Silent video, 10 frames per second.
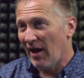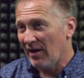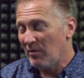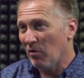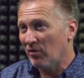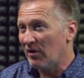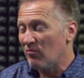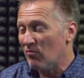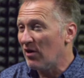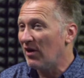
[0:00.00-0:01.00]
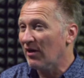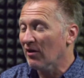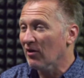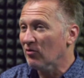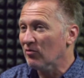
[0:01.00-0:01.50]
anybody really
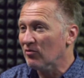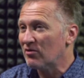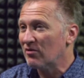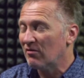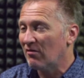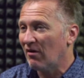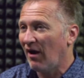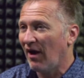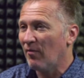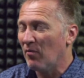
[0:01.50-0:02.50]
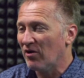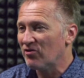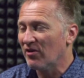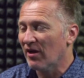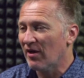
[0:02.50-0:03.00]
knows how
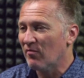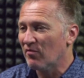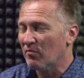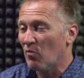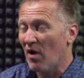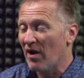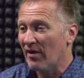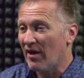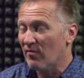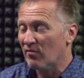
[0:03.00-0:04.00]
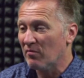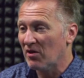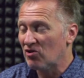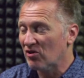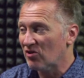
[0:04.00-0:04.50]
much their inf- where their
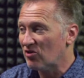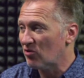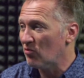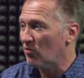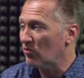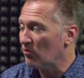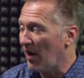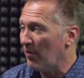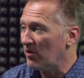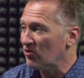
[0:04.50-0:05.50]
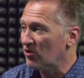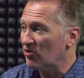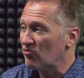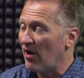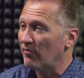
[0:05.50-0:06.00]
information is stored or how much
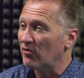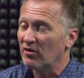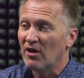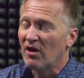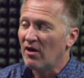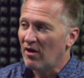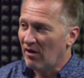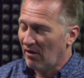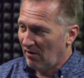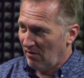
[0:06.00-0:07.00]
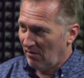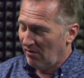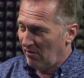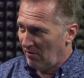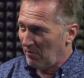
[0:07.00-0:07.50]
it's traveled.
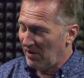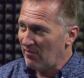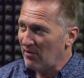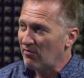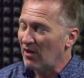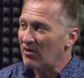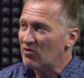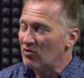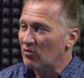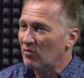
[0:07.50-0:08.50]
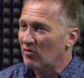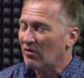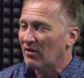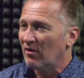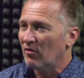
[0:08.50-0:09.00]
But even if they do,
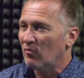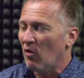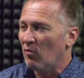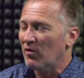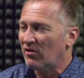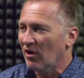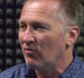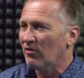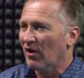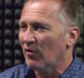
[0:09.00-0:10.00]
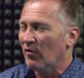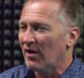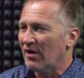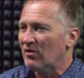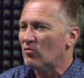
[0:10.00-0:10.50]
what we don't know
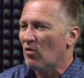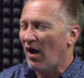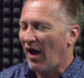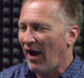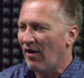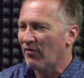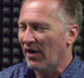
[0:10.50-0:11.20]
is how